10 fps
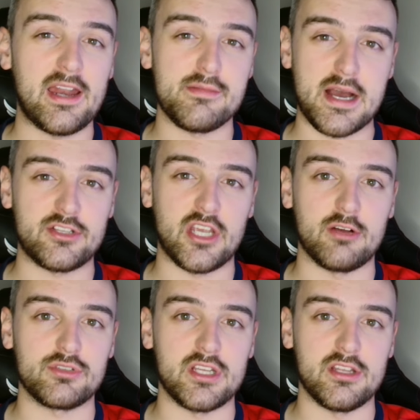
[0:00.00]
about
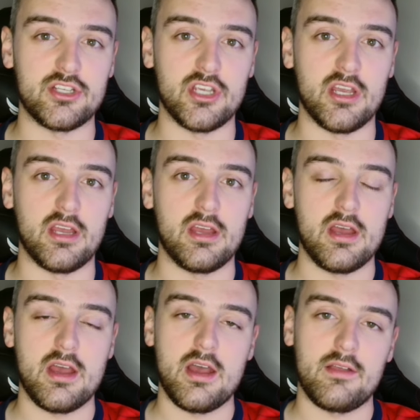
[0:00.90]
Chelsea this year.
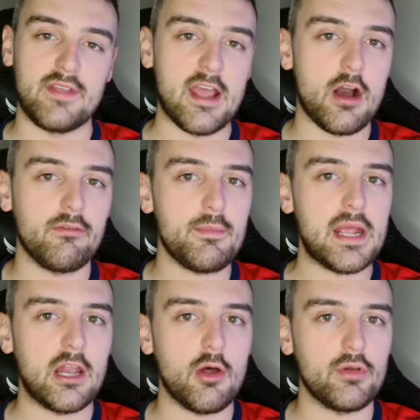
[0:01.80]
They are a bit
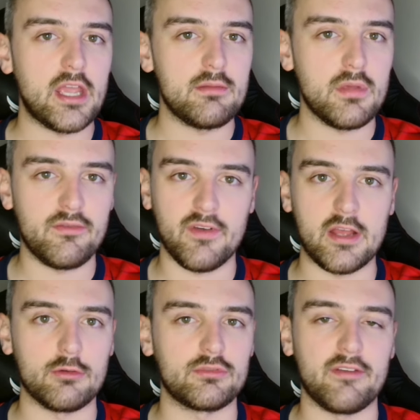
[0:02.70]
light in
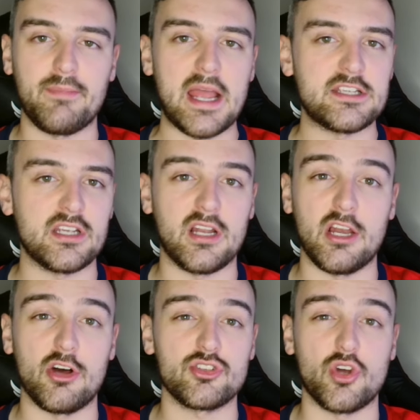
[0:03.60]
midfield. They've basically
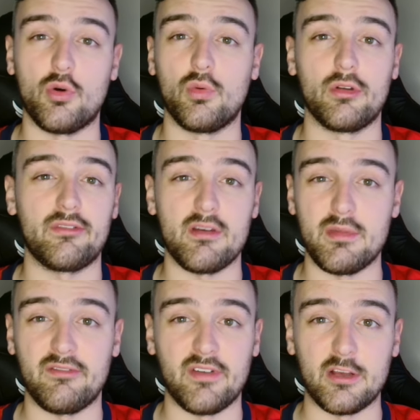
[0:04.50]
lost all of their
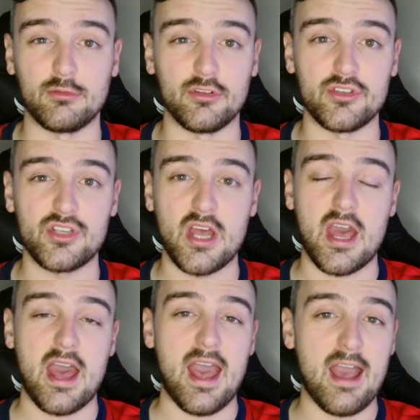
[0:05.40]
midfielders.
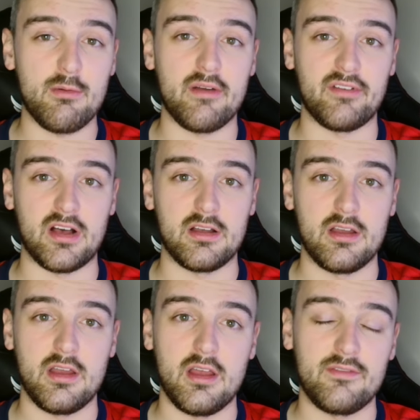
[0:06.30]
However,
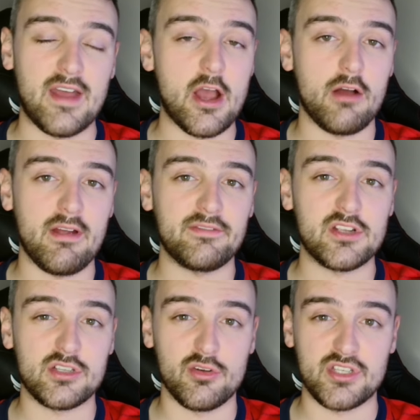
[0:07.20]
they are after
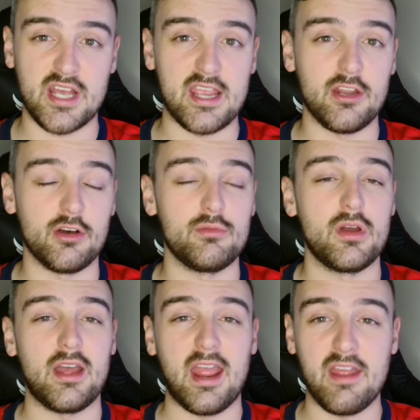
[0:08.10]
Saicedo.
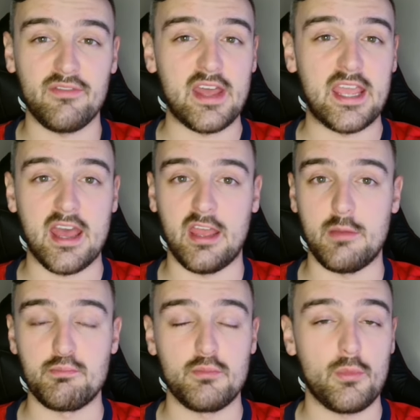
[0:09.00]
If they get him,